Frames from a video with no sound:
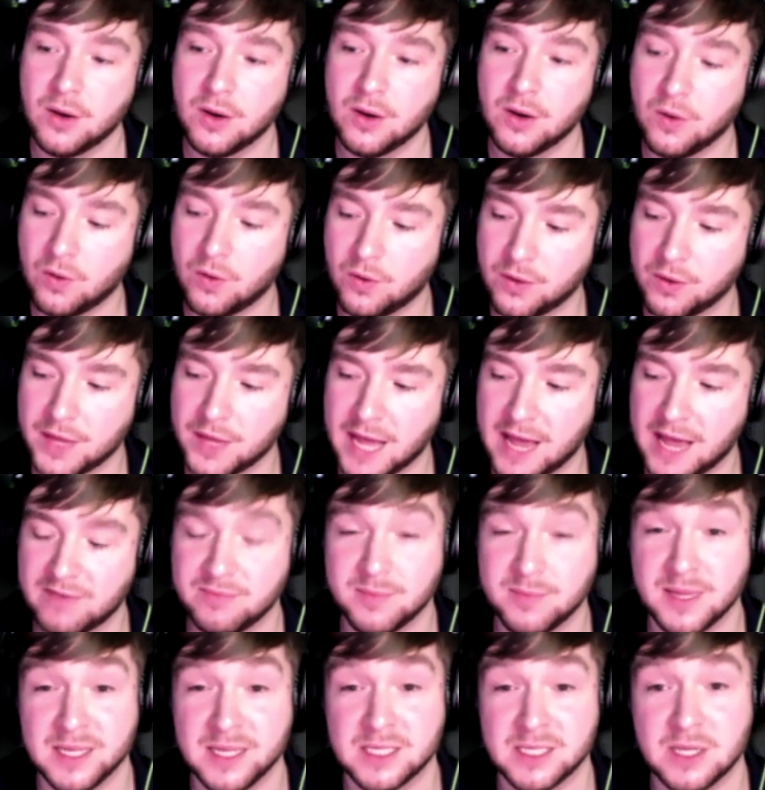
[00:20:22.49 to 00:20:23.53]
or they haven't
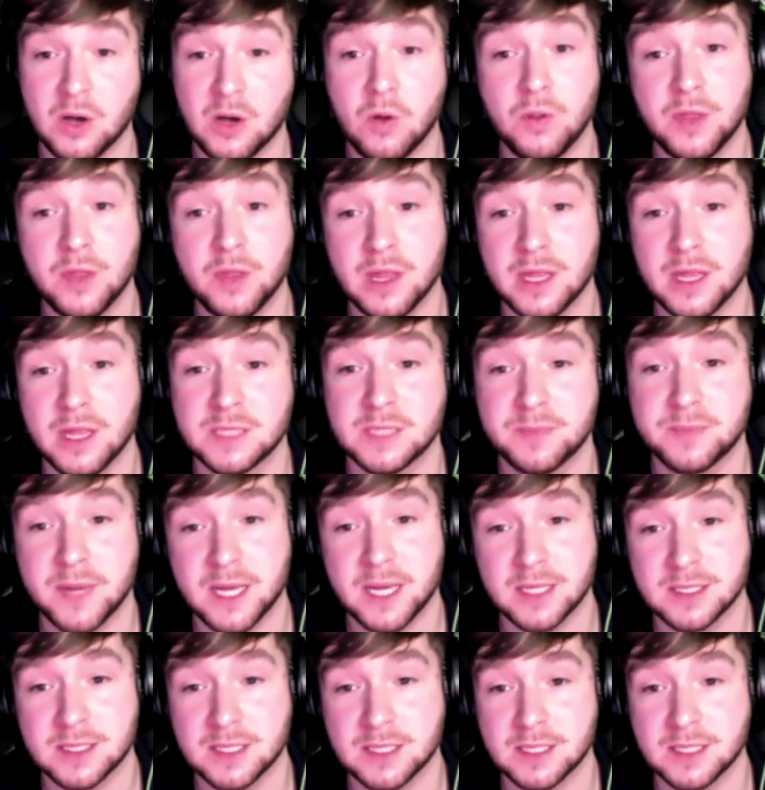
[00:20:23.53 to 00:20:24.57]
been told that this
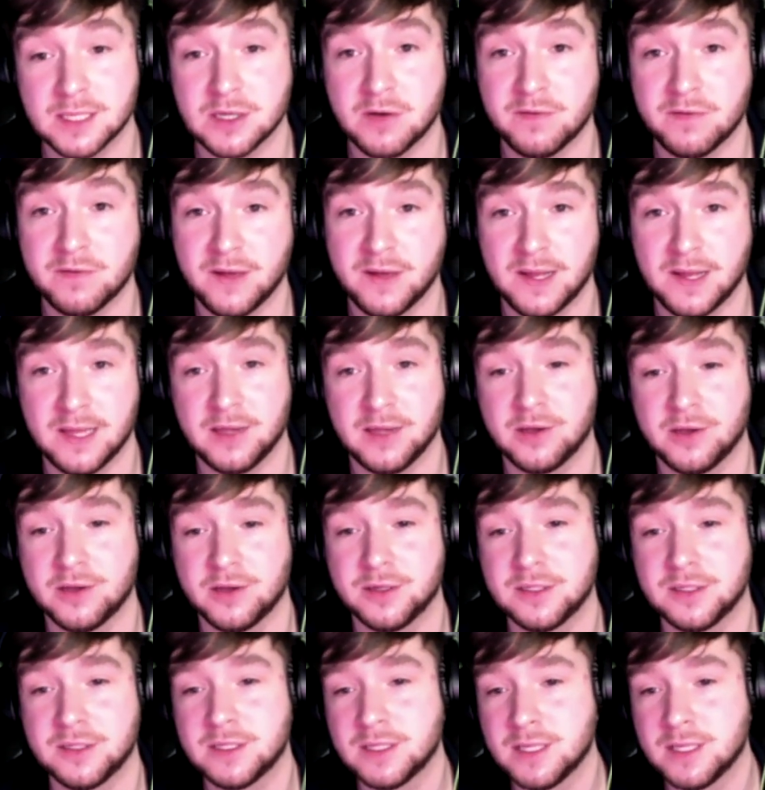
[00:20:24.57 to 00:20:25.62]
person is not feeling
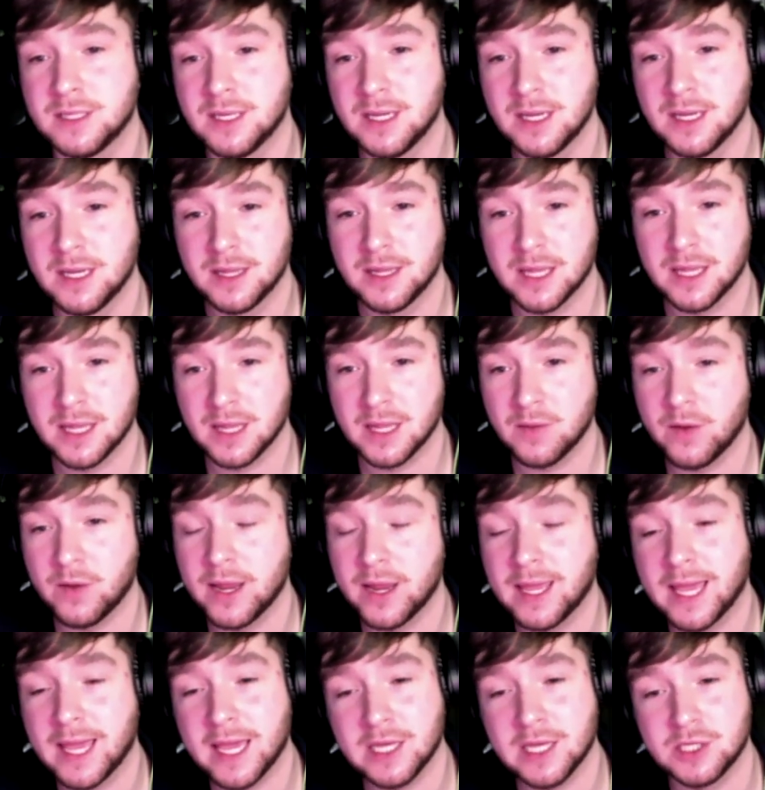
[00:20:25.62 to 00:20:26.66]
good, then they won't
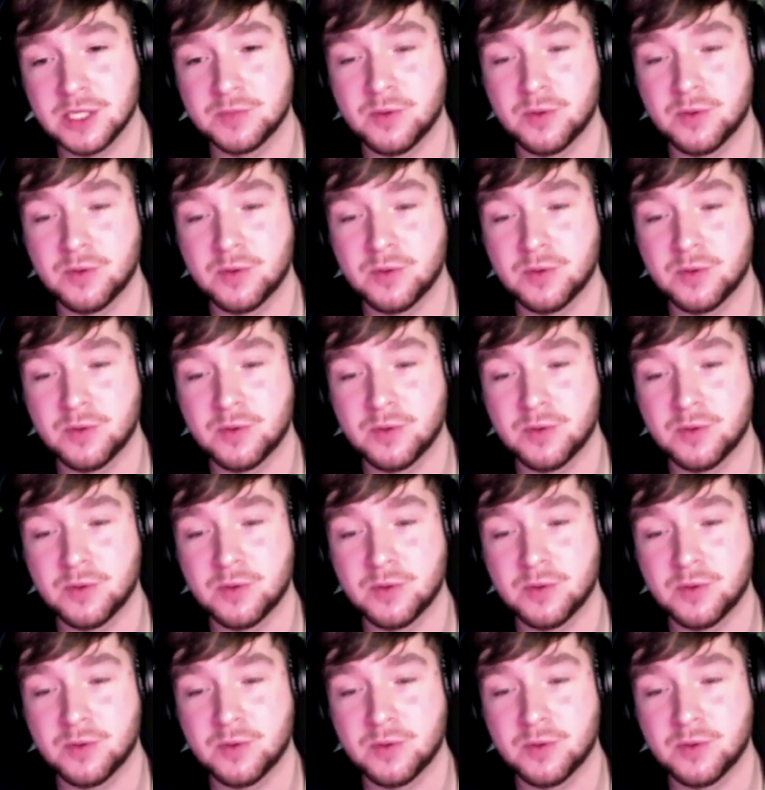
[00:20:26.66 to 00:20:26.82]
engage.